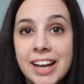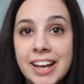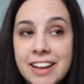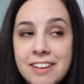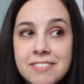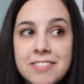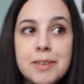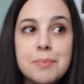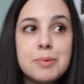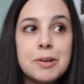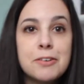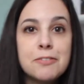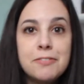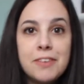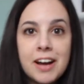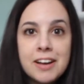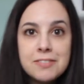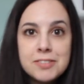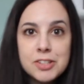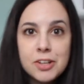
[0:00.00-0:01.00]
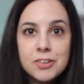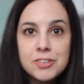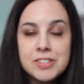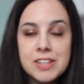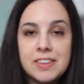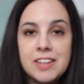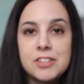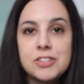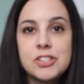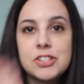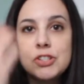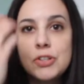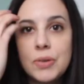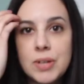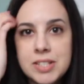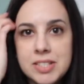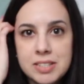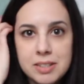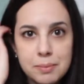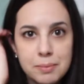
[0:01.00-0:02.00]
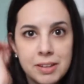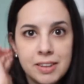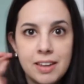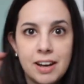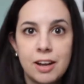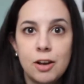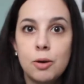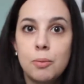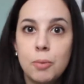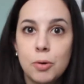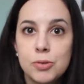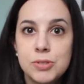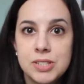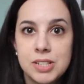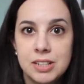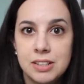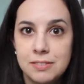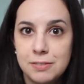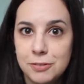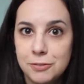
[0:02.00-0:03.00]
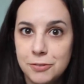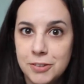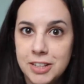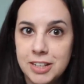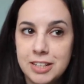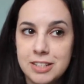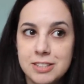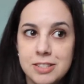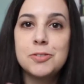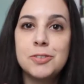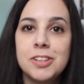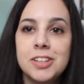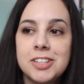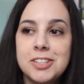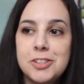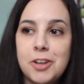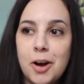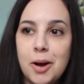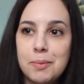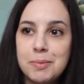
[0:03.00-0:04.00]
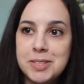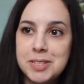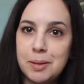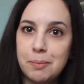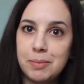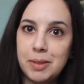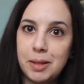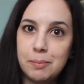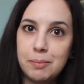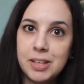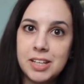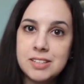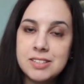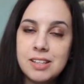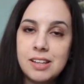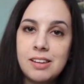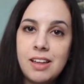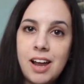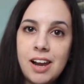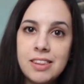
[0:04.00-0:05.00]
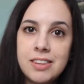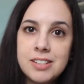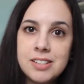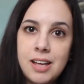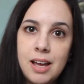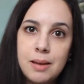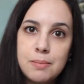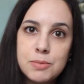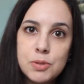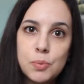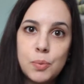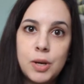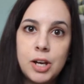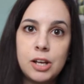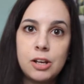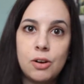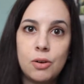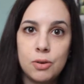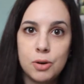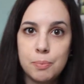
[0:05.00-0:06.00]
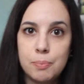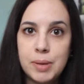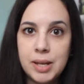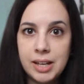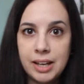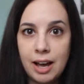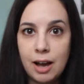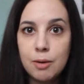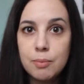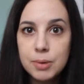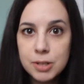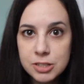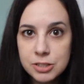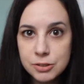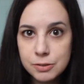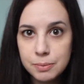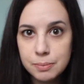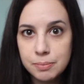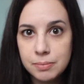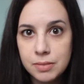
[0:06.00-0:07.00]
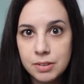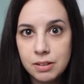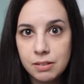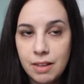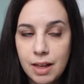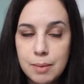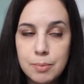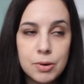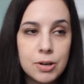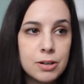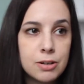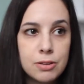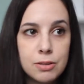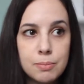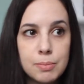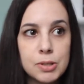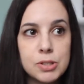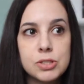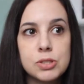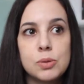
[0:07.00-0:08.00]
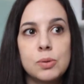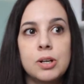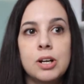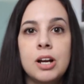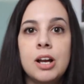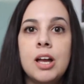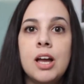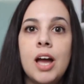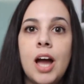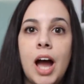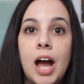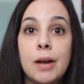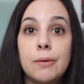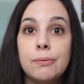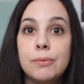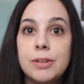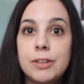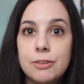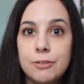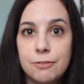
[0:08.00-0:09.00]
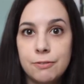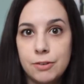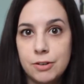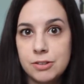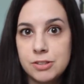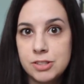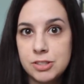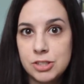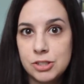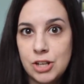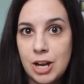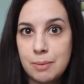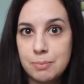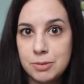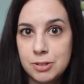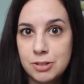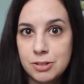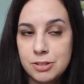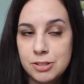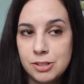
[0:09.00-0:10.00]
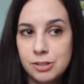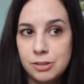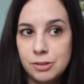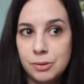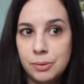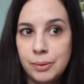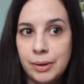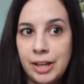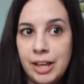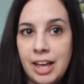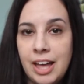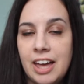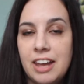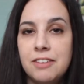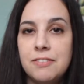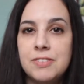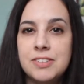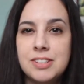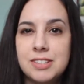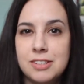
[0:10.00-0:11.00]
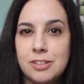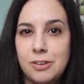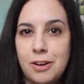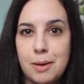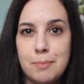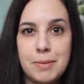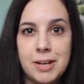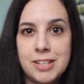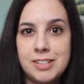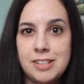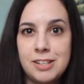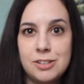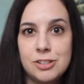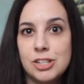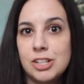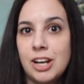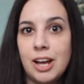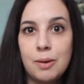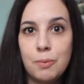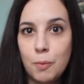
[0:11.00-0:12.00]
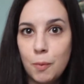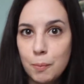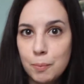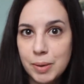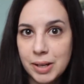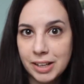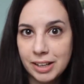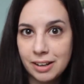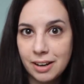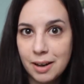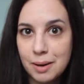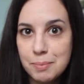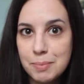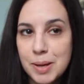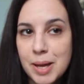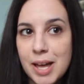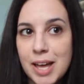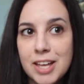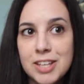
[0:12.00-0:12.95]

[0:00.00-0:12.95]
I gave that book 5 stars, and that's just crazy to me that I almost didn't even read it. It's really taught me something, because a lot of the times when I go to pick out books from the library or the bookstore, I read the first chapter or two, and if it doesn't grab my attention, I won't pick it up.